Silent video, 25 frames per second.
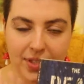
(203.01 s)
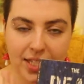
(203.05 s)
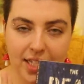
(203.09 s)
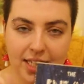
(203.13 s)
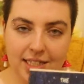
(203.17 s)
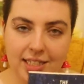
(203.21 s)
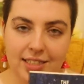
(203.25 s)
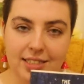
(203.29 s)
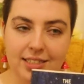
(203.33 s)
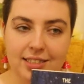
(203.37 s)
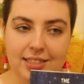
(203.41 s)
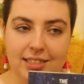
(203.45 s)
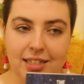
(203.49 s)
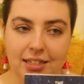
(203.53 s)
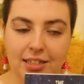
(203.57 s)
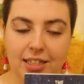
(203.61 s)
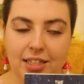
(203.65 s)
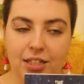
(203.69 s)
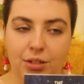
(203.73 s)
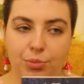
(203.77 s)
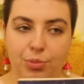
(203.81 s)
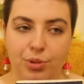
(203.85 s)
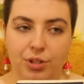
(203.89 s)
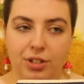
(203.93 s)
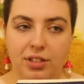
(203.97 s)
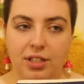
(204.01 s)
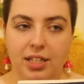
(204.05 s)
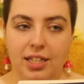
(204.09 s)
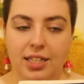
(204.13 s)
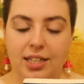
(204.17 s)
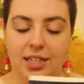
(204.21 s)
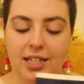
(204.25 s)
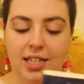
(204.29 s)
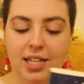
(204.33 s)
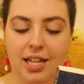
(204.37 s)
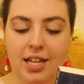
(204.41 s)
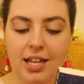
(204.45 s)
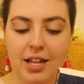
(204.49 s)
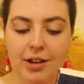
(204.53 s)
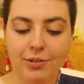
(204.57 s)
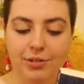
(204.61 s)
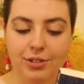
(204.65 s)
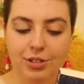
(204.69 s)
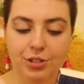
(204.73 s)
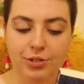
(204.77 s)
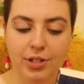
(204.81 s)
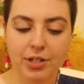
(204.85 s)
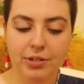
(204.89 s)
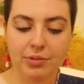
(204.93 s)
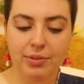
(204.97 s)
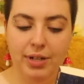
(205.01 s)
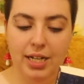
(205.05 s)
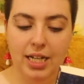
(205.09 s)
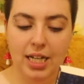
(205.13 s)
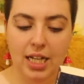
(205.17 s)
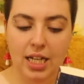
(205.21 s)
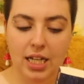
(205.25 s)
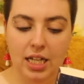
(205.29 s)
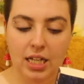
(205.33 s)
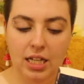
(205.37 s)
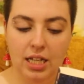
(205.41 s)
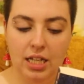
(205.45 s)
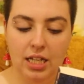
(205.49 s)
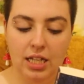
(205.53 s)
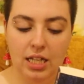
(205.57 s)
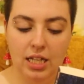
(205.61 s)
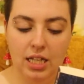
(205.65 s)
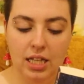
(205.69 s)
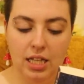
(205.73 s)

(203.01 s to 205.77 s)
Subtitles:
It doesn't sound like a book like that I would dread reading.